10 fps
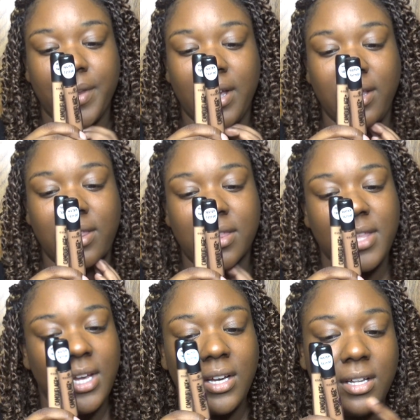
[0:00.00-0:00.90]
I
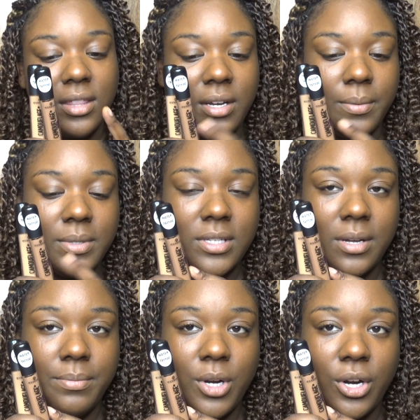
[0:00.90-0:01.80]
think there was
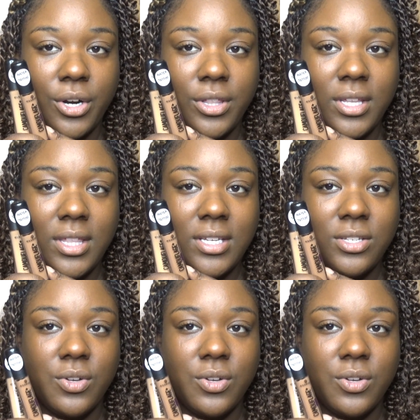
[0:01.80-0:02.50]
some darker than this,